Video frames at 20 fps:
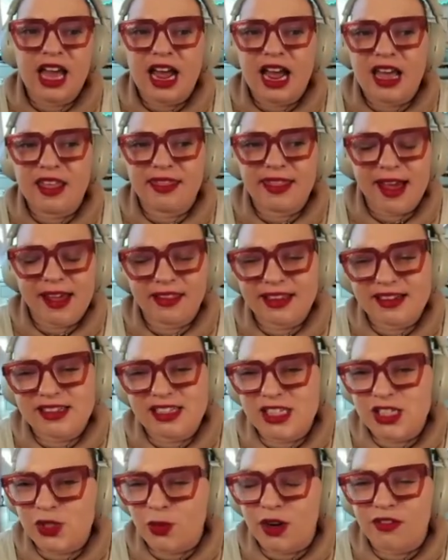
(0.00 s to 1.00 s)
And that leads
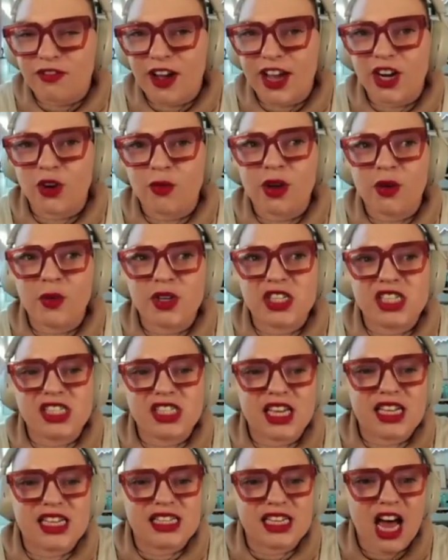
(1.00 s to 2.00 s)
us to our final one, which is
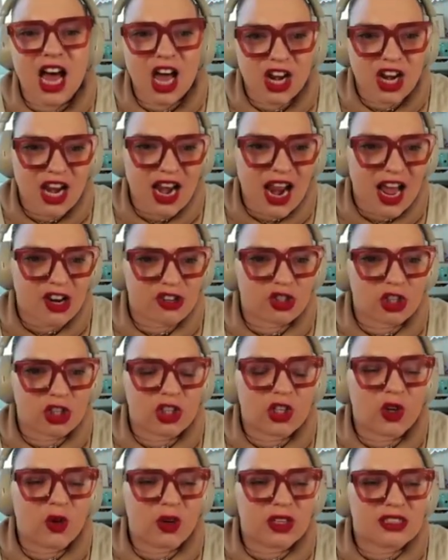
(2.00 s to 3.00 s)
it's
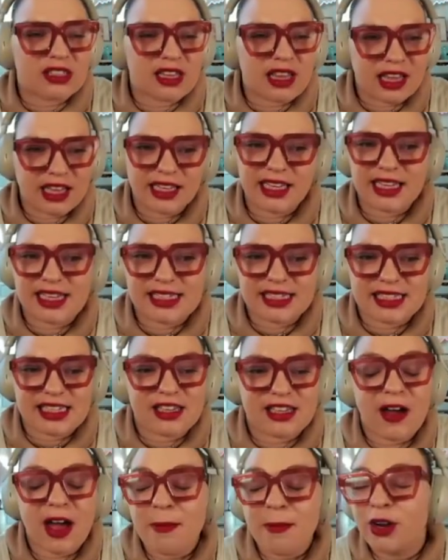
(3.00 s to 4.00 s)
unnatural or it's uneasy.
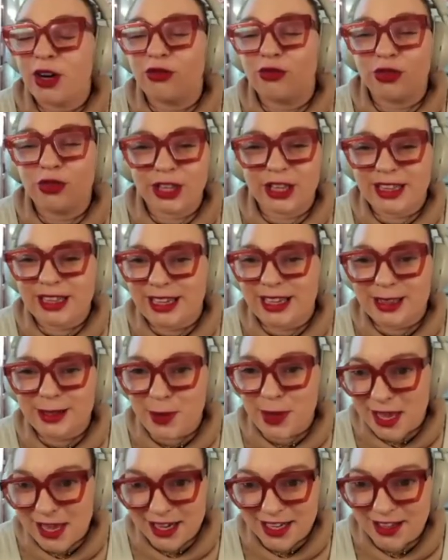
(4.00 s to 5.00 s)
If I put a really, like at the
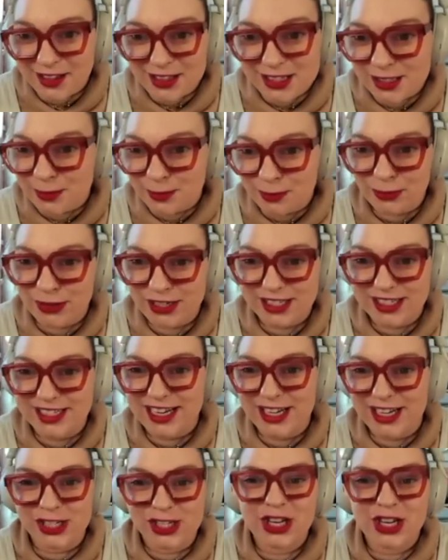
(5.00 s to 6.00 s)
beginning of this
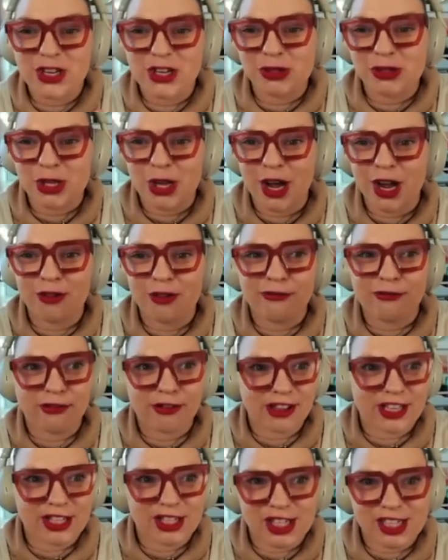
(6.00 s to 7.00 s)
presentation, you saw a
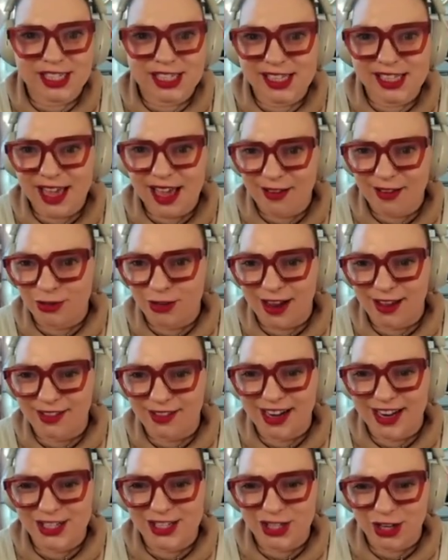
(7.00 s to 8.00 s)
really cheesy laugh track
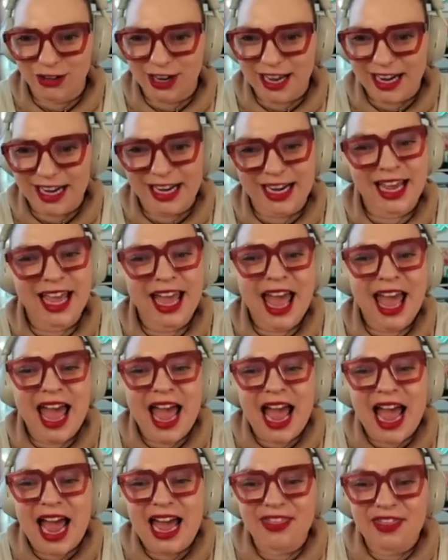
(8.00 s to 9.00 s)
that I generated.
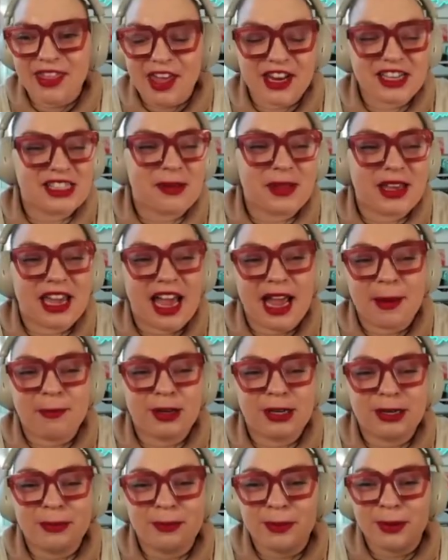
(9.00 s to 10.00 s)
And that is something I
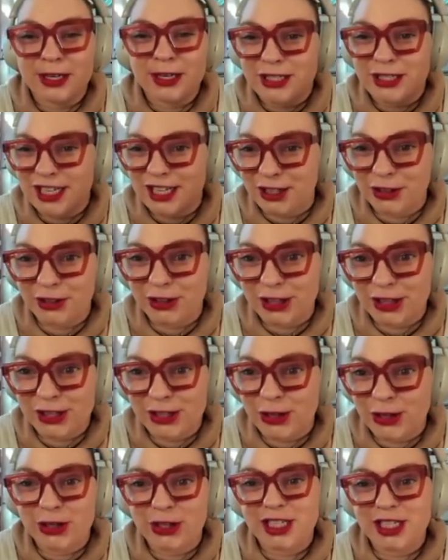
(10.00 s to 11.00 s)
particularly
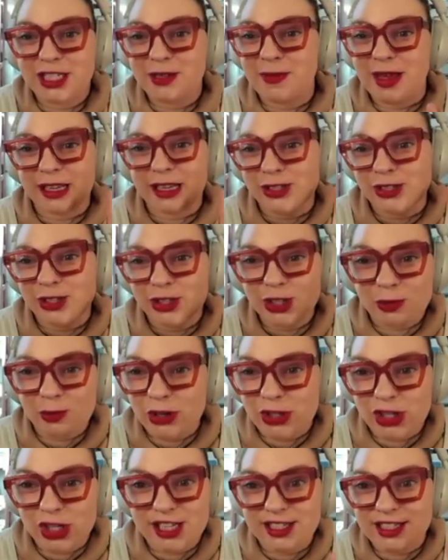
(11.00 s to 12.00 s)
told it to make it
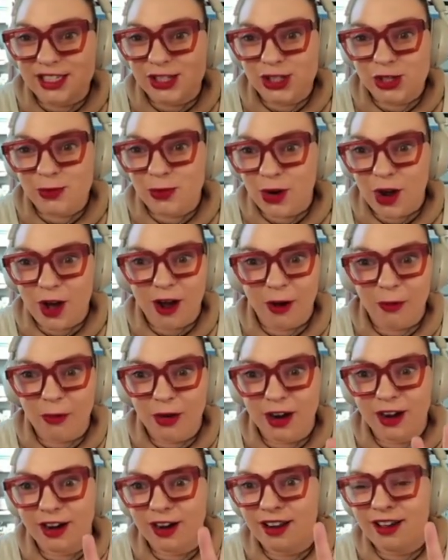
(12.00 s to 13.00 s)
super cheesy, super
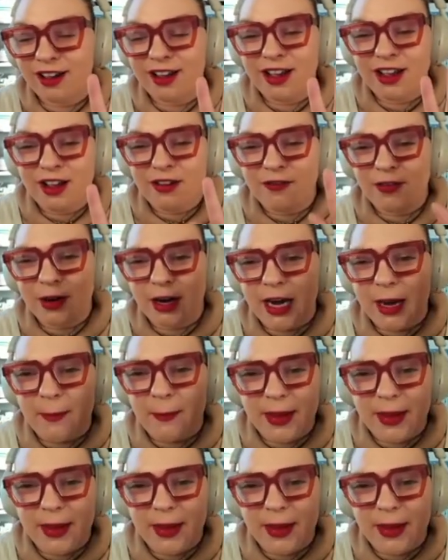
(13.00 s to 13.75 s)
awkward, very